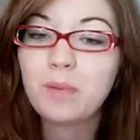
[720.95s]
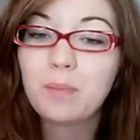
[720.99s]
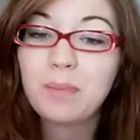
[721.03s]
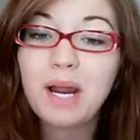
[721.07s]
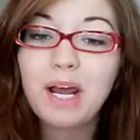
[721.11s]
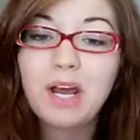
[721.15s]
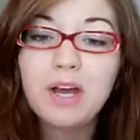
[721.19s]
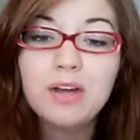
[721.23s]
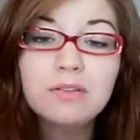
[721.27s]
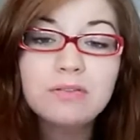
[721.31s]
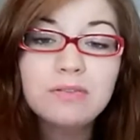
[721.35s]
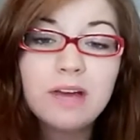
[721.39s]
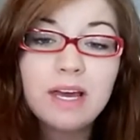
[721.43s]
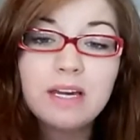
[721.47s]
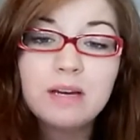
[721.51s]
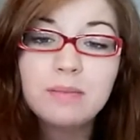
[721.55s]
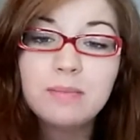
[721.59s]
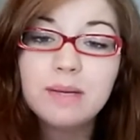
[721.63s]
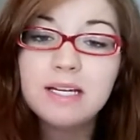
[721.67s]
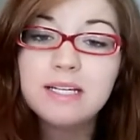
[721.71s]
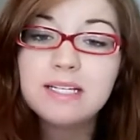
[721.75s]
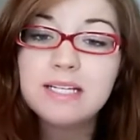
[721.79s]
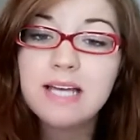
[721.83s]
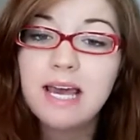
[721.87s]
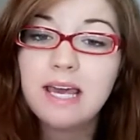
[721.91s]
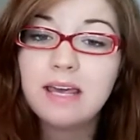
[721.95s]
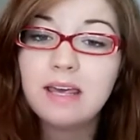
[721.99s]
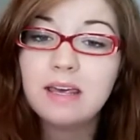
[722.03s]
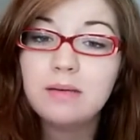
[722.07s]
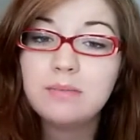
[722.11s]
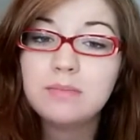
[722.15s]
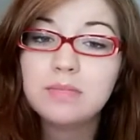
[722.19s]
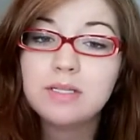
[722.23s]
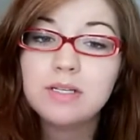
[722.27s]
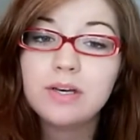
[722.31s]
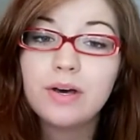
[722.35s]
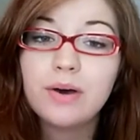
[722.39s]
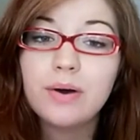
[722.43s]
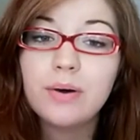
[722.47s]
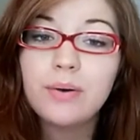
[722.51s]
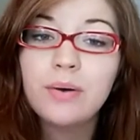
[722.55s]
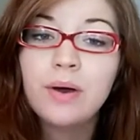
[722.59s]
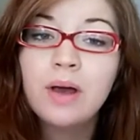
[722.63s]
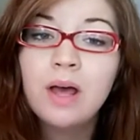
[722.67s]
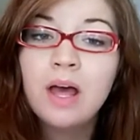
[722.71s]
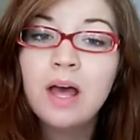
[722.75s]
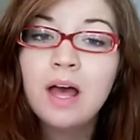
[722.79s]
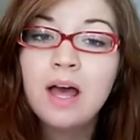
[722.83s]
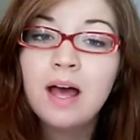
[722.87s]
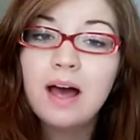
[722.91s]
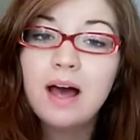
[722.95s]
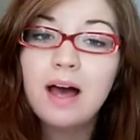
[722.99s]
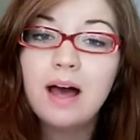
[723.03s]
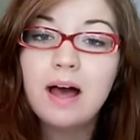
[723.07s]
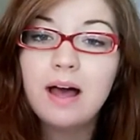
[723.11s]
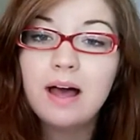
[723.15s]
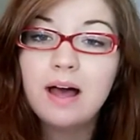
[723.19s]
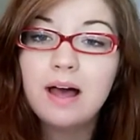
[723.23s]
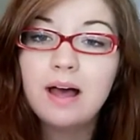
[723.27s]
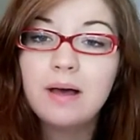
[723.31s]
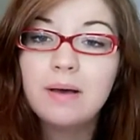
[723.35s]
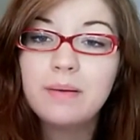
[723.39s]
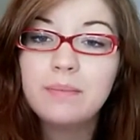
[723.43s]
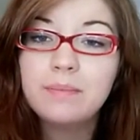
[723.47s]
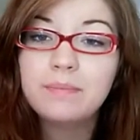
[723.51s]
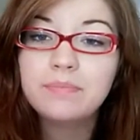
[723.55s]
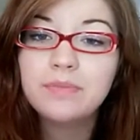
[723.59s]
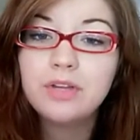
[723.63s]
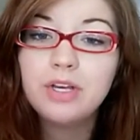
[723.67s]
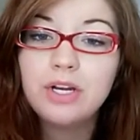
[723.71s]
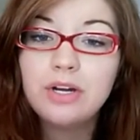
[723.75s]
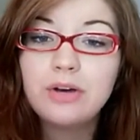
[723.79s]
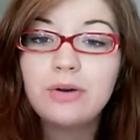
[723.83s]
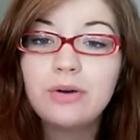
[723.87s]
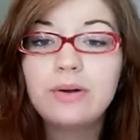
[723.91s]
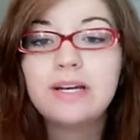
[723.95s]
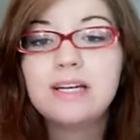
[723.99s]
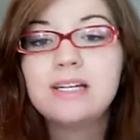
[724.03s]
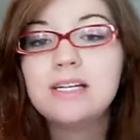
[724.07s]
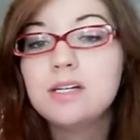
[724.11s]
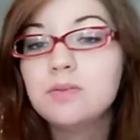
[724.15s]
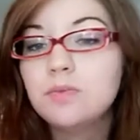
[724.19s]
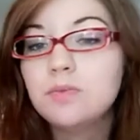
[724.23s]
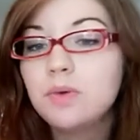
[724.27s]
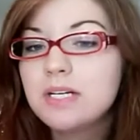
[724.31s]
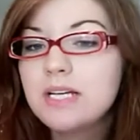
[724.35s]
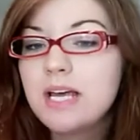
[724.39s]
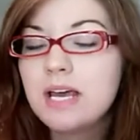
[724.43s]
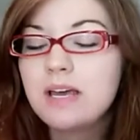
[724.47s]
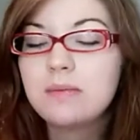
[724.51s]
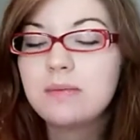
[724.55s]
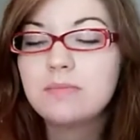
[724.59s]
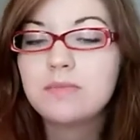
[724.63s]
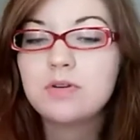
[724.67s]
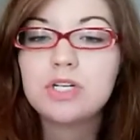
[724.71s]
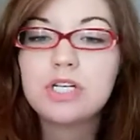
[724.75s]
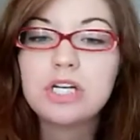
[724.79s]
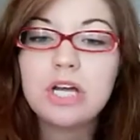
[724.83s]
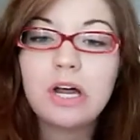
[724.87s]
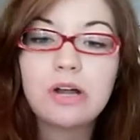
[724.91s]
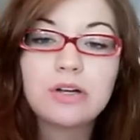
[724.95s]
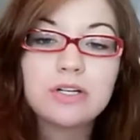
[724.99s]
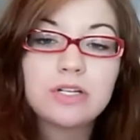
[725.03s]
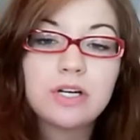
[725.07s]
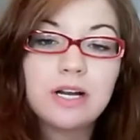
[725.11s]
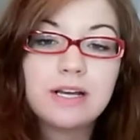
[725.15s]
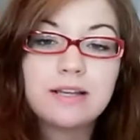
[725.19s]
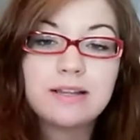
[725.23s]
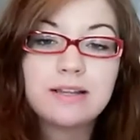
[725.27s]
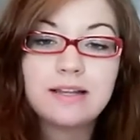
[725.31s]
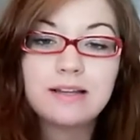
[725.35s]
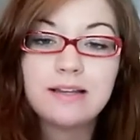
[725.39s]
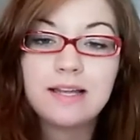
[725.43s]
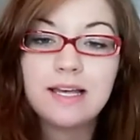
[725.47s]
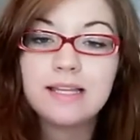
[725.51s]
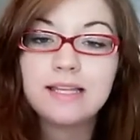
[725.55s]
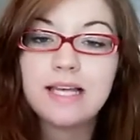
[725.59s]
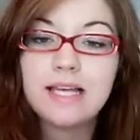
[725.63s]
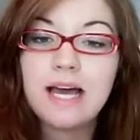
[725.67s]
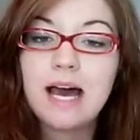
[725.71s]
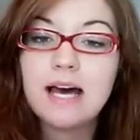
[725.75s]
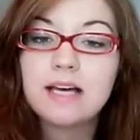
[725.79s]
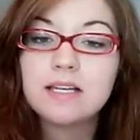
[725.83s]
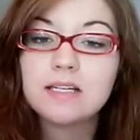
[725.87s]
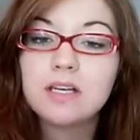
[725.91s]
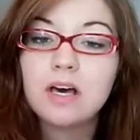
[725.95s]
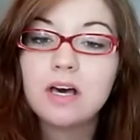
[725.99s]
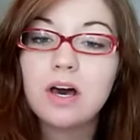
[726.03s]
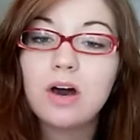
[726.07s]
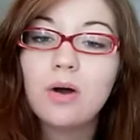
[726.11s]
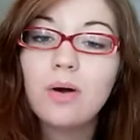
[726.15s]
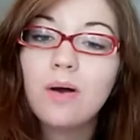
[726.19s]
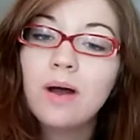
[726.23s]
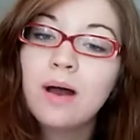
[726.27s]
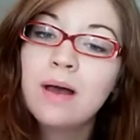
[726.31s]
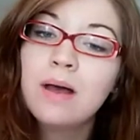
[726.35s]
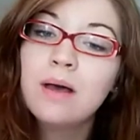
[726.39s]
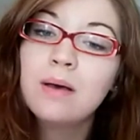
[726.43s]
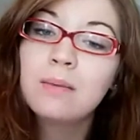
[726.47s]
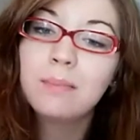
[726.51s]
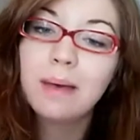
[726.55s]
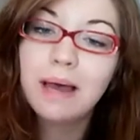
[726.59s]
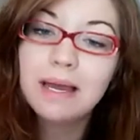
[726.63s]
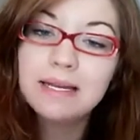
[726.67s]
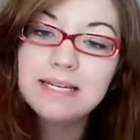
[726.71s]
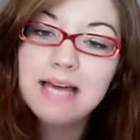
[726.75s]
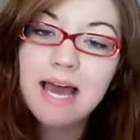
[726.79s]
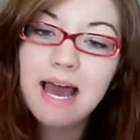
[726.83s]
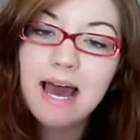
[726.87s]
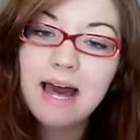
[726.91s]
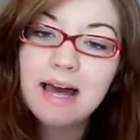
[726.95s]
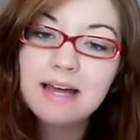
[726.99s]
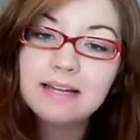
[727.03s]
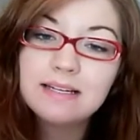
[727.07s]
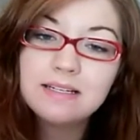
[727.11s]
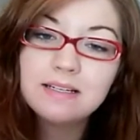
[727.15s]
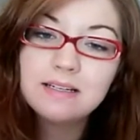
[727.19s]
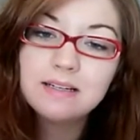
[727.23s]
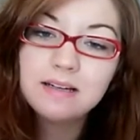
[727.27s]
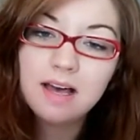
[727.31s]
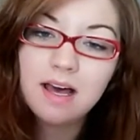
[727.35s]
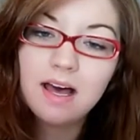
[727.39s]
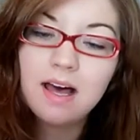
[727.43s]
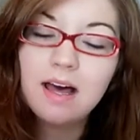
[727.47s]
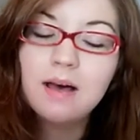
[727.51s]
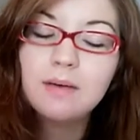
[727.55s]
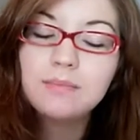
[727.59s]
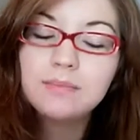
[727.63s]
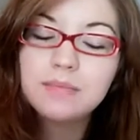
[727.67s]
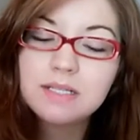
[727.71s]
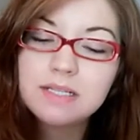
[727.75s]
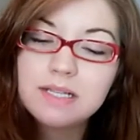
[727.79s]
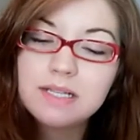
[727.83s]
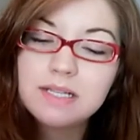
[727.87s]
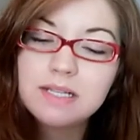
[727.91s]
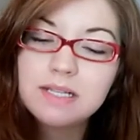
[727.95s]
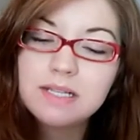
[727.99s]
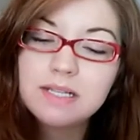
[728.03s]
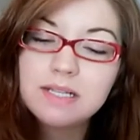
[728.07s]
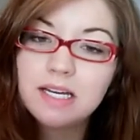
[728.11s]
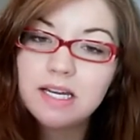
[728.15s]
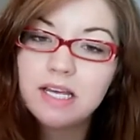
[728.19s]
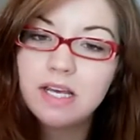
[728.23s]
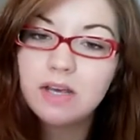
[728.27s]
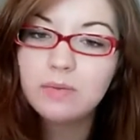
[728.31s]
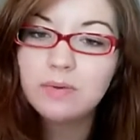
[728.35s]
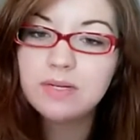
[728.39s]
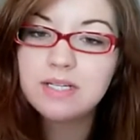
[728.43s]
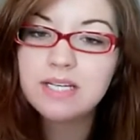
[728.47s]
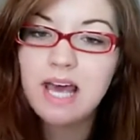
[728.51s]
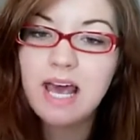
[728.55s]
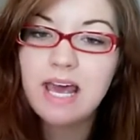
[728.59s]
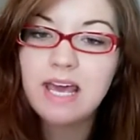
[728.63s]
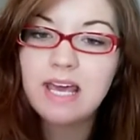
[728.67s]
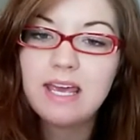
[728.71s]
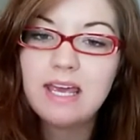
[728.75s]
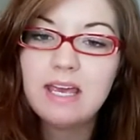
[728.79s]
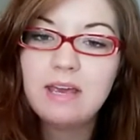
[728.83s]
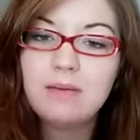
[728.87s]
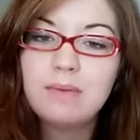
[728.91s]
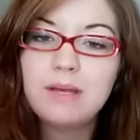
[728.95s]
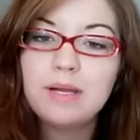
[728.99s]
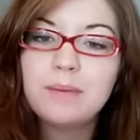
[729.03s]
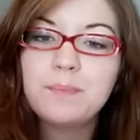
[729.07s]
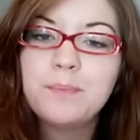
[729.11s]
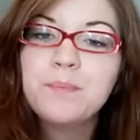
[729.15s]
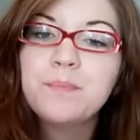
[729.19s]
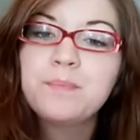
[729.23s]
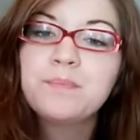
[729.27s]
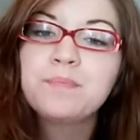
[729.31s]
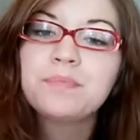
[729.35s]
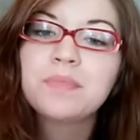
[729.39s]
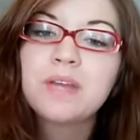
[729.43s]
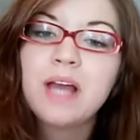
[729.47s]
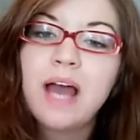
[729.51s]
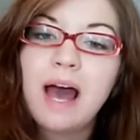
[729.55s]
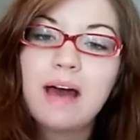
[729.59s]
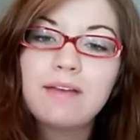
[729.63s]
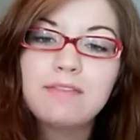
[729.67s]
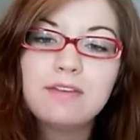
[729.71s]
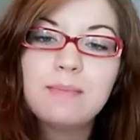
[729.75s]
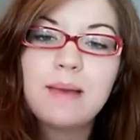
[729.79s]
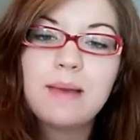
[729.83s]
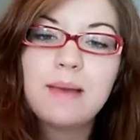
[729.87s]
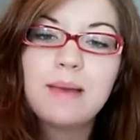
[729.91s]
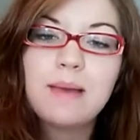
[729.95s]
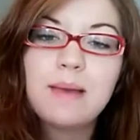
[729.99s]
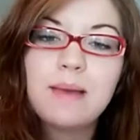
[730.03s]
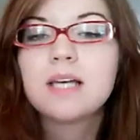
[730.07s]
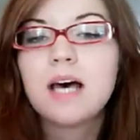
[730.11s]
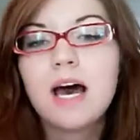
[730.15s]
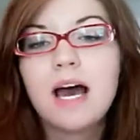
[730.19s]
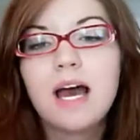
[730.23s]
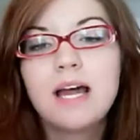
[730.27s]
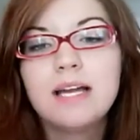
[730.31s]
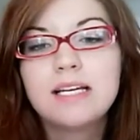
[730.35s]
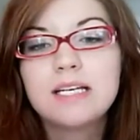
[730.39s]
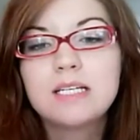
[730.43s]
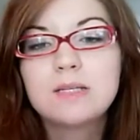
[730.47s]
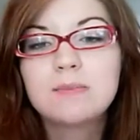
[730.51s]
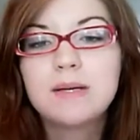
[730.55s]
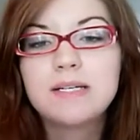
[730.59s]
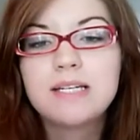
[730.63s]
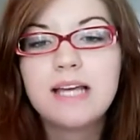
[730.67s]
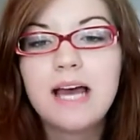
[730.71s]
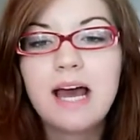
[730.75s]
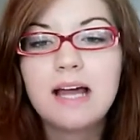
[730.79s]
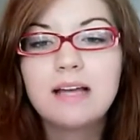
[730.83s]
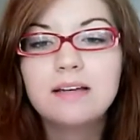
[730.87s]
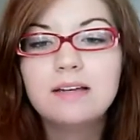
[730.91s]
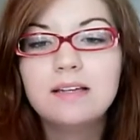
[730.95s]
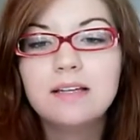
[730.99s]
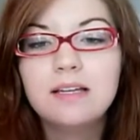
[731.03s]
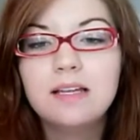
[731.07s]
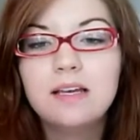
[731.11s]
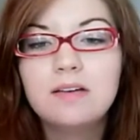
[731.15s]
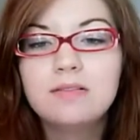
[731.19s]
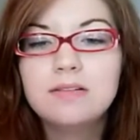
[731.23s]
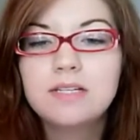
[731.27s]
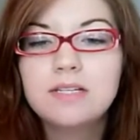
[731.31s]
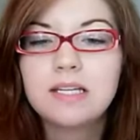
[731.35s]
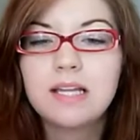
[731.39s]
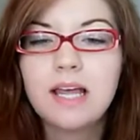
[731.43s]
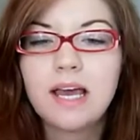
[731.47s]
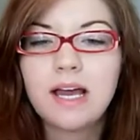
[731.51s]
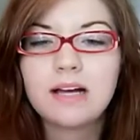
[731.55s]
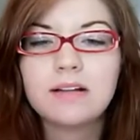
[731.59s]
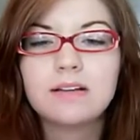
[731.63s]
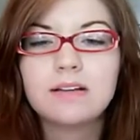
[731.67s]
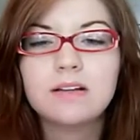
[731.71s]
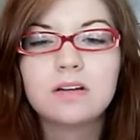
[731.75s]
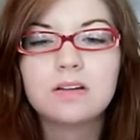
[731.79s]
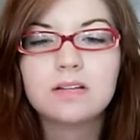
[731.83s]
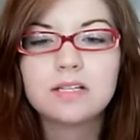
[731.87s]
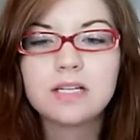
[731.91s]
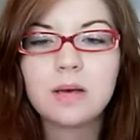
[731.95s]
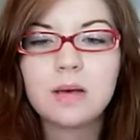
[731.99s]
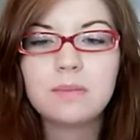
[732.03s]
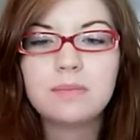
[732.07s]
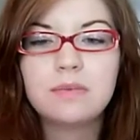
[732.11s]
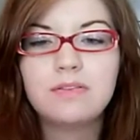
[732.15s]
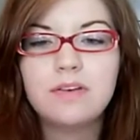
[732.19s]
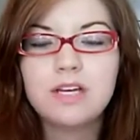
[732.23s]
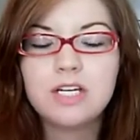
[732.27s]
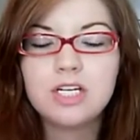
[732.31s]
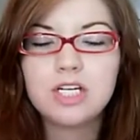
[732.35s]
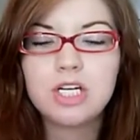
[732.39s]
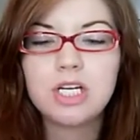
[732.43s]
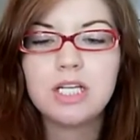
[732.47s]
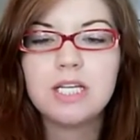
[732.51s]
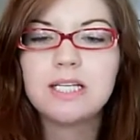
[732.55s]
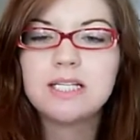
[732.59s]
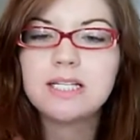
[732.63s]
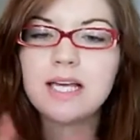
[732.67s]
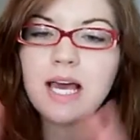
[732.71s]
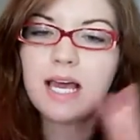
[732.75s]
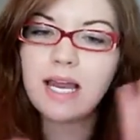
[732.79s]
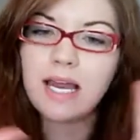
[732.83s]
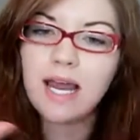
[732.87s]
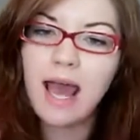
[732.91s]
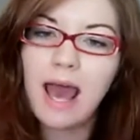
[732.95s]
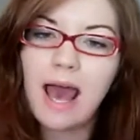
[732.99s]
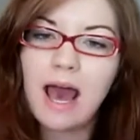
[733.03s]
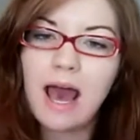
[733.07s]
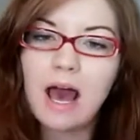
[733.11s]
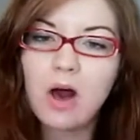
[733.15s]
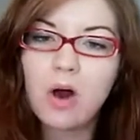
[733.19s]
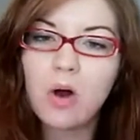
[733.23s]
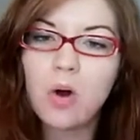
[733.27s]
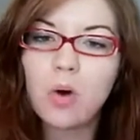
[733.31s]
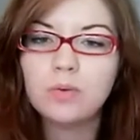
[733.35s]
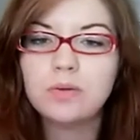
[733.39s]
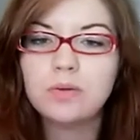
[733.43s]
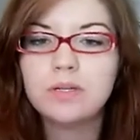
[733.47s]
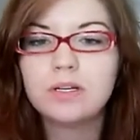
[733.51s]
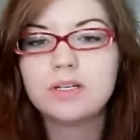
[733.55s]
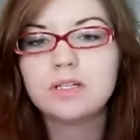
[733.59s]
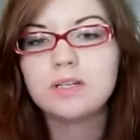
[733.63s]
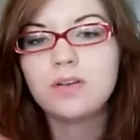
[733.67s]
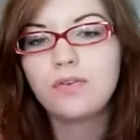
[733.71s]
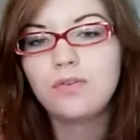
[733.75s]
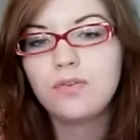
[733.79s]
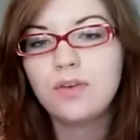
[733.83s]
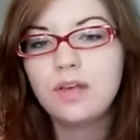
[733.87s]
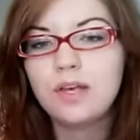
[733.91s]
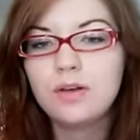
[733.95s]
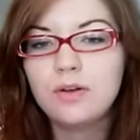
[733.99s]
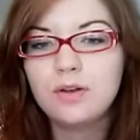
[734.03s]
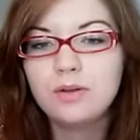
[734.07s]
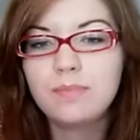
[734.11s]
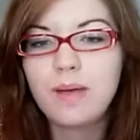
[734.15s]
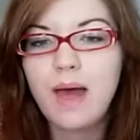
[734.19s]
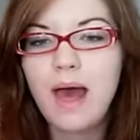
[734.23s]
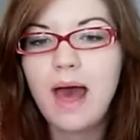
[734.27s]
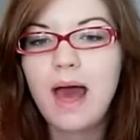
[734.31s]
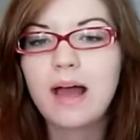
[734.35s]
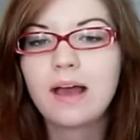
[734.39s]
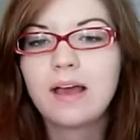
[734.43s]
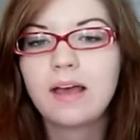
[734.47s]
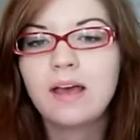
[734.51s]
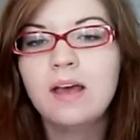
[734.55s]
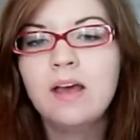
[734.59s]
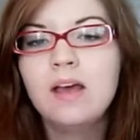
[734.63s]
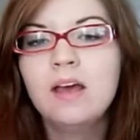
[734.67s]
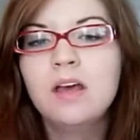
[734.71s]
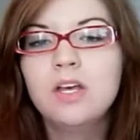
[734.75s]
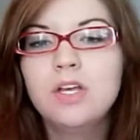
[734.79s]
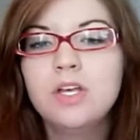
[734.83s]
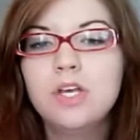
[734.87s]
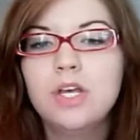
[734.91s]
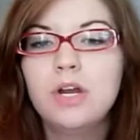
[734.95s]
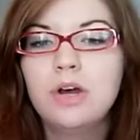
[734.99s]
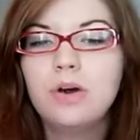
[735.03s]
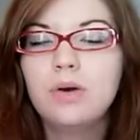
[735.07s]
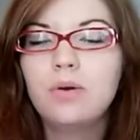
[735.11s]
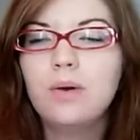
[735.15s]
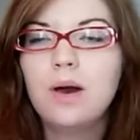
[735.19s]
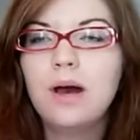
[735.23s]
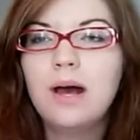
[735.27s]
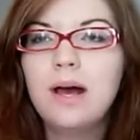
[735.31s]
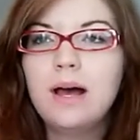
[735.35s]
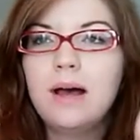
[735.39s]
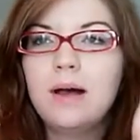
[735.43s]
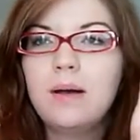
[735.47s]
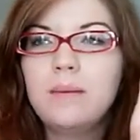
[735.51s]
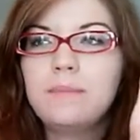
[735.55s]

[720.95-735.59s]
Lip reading: but I couldn't find anybody taking, so, you know, and I didn't want to take him to a shelter or anything like that, so my dad decided that he would take him and have him outside, because my dad lives in, like, a little subdivision that's kind of out, and there's a field back, you know,